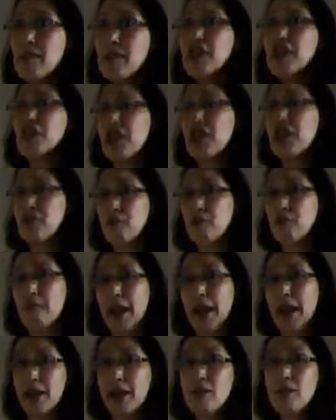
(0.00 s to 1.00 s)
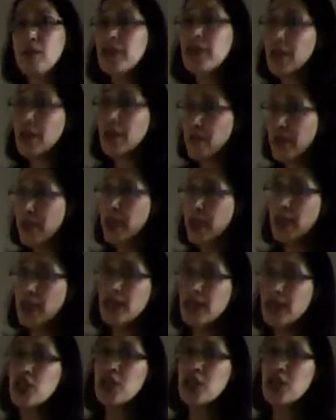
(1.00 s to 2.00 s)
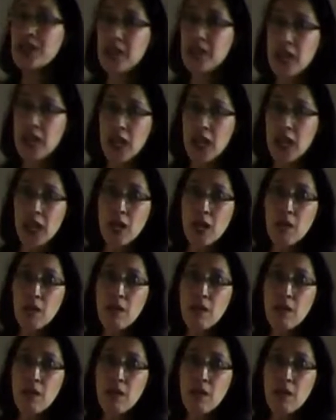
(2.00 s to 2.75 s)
change their mind when they begin to see